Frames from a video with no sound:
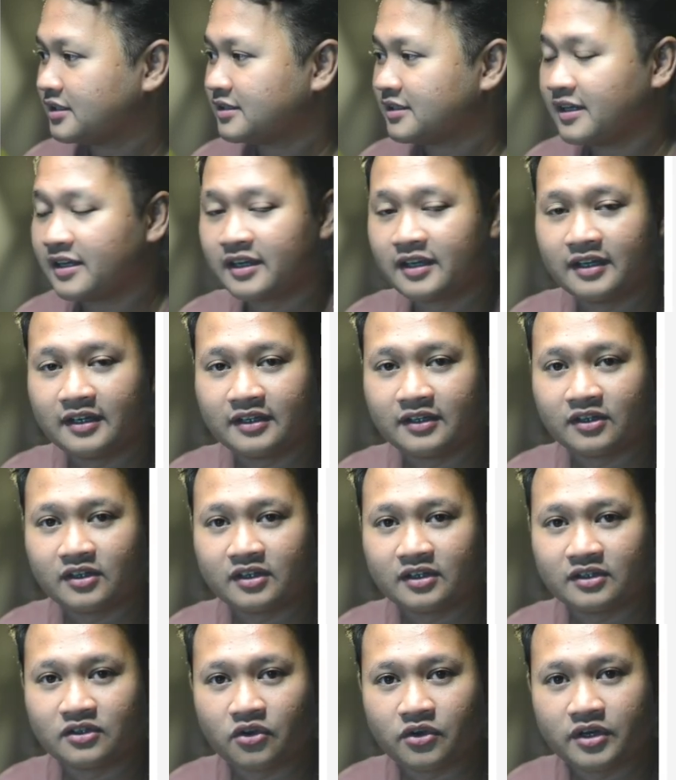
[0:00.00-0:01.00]

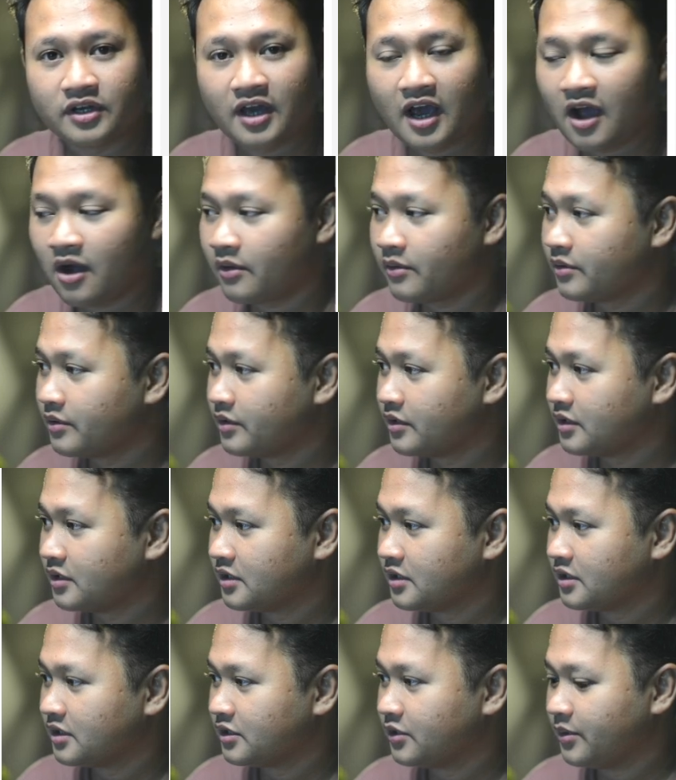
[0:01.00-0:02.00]

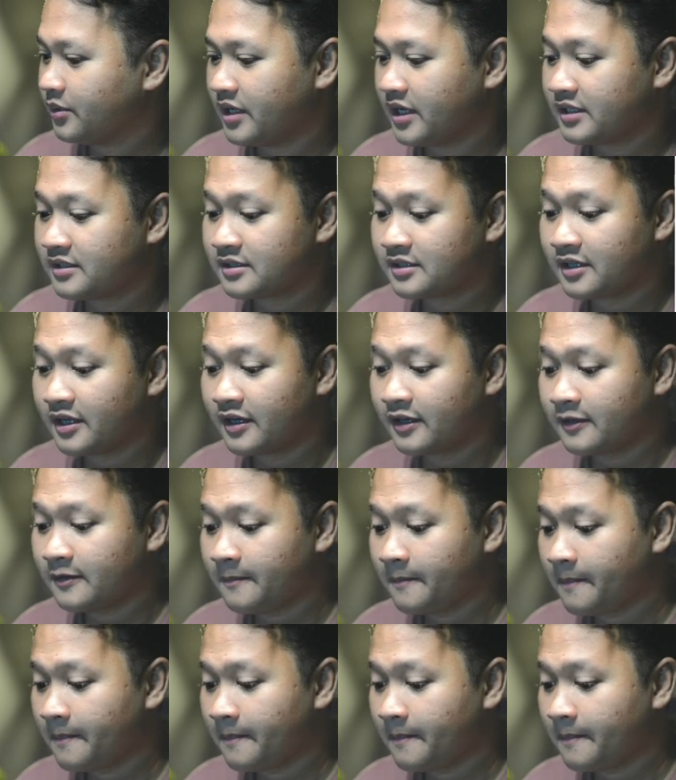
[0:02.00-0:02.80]
doing its thing.